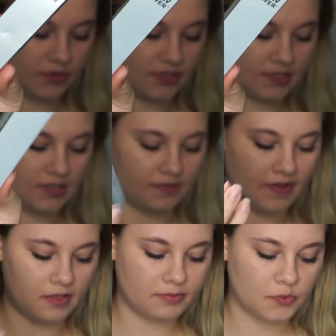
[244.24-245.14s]
it's
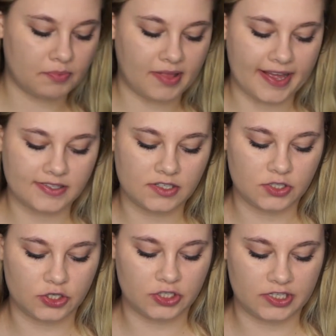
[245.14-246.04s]
developed with plastic
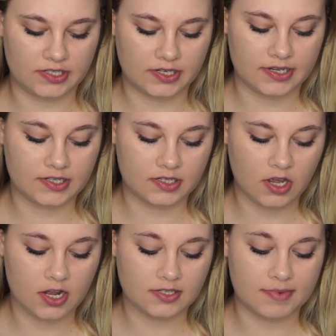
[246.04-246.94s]
surgeons and
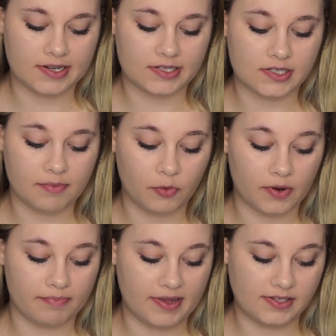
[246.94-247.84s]
cosmetics.
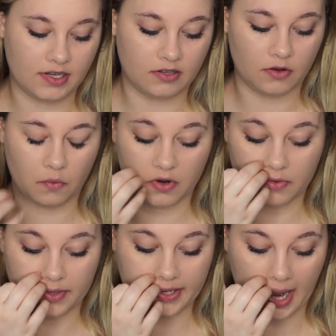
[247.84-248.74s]
#1 best-selling
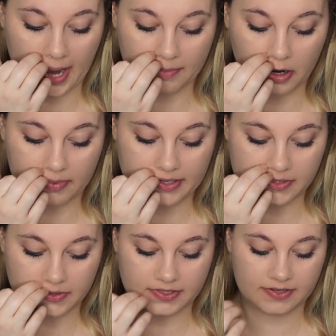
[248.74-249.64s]
award-winning eyebrow
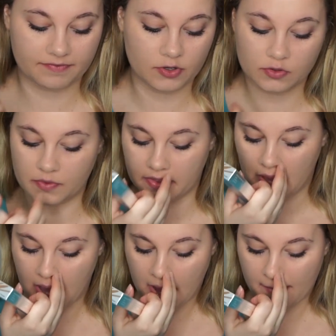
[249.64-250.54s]
pencil is infused with
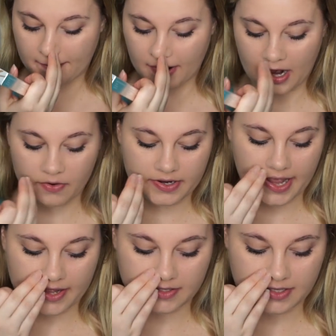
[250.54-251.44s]

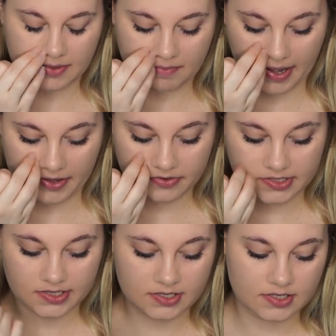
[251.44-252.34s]
brow-enhancing
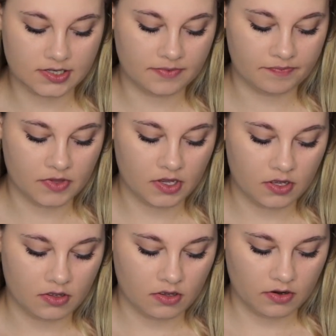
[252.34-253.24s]
biotins.
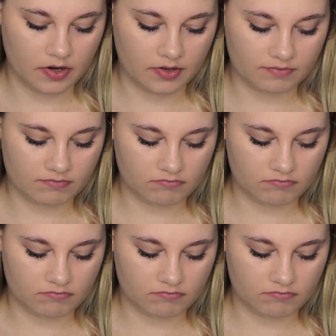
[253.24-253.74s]
Alright.